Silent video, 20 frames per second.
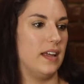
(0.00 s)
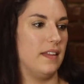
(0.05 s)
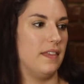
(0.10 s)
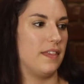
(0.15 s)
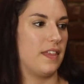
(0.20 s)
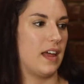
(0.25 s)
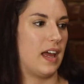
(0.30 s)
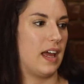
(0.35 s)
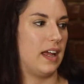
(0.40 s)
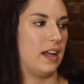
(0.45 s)

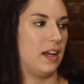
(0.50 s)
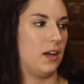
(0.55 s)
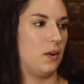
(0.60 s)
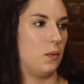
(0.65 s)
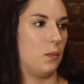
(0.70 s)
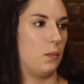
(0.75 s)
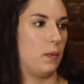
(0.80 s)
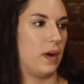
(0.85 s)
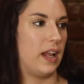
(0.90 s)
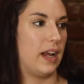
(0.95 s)
And
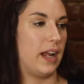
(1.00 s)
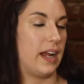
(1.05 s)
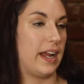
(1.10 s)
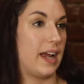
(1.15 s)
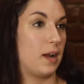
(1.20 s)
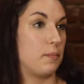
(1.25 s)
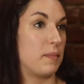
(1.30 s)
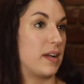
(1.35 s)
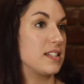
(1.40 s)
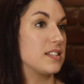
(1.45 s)
then when I
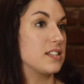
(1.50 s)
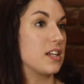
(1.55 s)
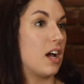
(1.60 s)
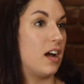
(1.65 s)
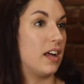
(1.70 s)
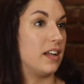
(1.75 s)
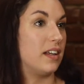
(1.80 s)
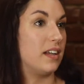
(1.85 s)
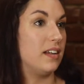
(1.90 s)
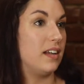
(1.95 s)
had my
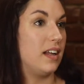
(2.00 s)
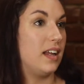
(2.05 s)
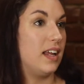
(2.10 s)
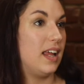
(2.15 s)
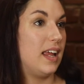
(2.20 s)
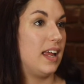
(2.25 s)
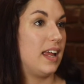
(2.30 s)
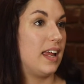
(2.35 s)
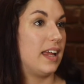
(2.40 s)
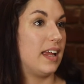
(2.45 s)
son,
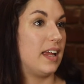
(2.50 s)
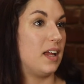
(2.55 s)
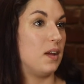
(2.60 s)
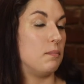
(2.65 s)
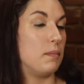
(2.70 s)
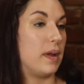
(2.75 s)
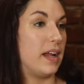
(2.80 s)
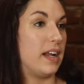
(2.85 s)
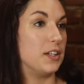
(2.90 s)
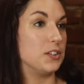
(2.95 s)

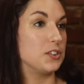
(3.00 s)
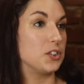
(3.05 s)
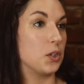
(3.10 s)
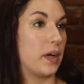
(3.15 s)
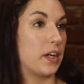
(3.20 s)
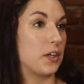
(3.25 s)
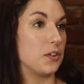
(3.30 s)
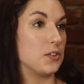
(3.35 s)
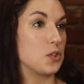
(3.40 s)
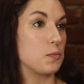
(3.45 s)
it made it so
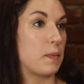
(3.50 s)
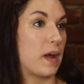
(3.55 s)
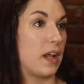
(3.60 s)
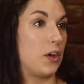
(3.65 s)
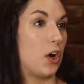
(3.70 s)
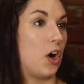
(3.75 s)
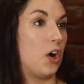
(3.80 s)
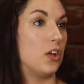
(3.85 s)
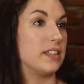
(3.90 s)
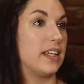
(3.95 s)
I could
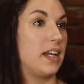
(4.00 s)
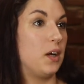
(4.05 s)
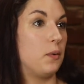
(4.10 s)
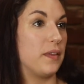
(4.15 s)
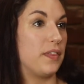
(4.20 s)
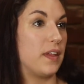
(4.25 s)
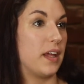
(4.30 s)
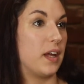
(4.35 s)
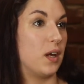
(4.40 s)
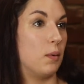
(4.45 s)
spend all day
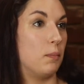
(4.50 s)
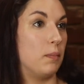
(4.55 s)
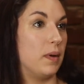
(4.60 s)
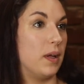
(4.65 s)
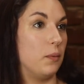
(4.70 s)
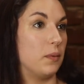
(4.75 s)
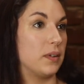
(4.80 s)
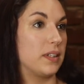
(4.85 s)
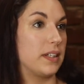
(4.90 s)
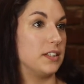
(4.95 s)
with him,
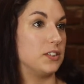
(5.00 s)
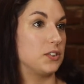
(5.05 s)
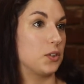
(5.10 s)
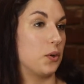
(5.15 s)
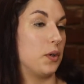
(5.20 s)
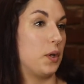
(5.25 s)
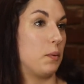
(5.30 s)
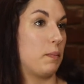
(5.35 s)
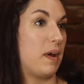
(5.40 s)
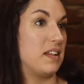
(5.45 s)
and with kids
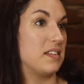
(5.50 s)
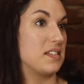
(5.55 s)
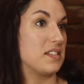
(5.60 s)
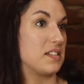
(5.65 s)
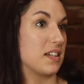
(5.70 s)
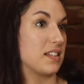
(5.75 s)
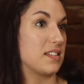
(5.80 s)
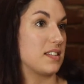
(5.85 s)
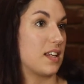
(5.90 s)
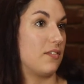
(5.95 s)
going to bed
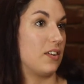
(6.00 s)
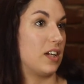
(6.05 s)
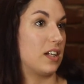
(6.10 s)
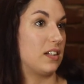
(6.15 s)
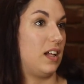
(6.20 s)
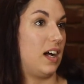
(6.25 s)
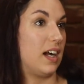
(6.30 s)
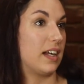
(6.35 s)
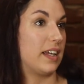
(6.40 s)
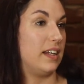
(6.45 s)
6, 7
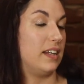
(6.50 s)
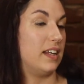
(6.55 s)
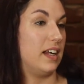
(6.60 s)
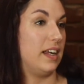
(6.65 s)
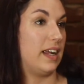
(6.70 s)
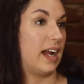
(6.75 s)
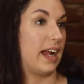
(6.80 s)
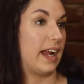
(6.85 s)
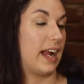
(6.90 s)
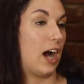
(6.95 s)
o'clock at
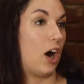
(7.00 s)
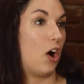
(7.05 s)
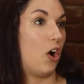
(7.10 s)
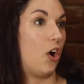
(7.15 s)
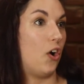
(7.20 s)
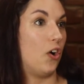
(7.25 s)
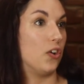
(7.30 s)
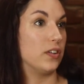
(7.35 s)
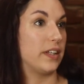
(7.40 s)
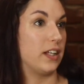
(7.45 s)
night, I got
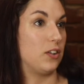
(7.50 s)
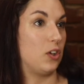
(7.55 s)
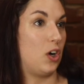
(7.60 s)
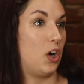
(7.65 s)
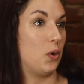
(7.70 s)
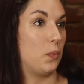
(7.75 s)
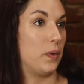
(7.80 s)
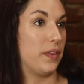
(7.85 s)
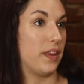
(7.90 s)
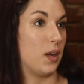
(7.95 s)
all day
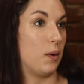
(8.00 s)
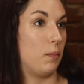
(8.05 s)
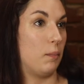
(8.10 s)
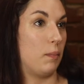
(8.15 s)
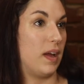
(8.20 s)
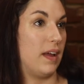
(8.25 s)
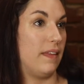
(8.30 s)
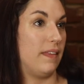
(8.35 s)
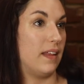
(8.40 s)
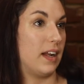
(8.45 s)
long with
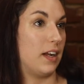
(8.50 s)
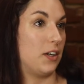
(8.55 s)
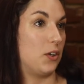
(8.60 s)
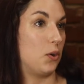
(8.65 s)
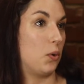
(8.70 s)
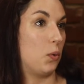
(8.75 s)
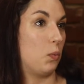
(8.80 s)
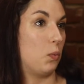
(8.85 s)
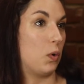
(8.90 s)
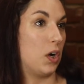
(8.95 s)
him, and then I'd
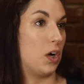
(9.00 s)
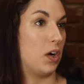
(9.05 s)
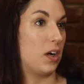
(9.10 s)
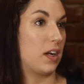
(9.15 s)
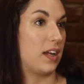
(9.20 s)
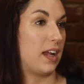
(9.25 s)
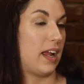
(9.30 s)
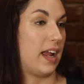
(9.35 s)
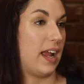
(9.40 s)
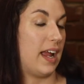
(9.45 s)
go to
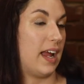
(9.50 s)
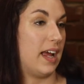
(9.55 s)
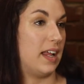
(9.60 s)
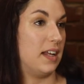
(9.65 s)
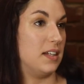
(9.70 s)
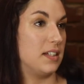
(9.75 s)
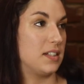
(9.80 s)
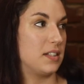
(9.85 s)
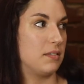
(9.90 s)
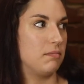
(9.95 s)
work
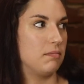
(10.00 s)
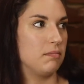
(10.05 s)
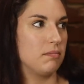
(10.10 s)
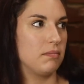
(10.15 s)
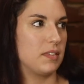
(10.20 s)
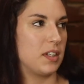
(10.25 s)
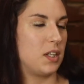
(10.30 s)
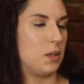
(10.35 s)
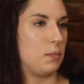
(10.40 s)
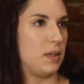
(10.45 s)
and
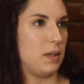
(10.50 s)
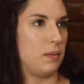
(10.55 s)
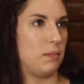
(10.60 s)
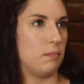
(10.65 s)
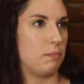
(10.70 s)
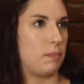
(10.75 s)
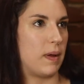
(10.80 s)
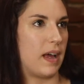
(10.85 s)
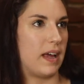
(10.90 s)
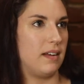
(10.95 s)
he'd be
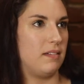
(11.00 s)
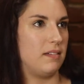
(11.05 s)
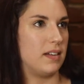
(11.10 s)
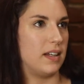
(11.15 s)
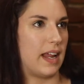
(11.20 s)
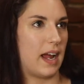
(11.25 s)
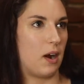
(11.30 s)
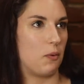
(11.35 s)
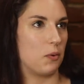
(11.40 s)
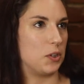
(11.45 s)
in bed
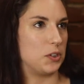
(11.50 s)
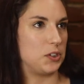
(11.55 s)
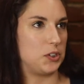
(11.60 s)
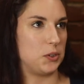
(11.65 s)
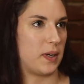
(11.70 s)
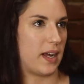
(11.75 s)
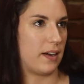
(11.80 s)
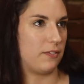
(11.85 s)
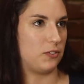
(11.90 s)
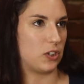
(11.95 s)
an hour or
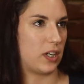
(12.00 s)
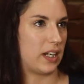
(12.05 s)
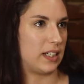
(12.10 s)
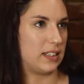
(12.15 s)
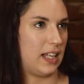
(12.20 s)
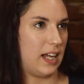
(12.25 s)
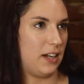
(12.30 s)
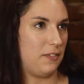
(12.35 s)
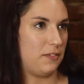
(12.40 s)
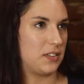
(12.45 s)
two after I
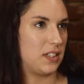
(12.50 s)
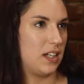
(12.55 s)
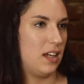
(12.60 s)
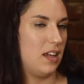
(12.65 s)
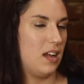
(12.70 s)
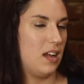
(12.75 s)
left.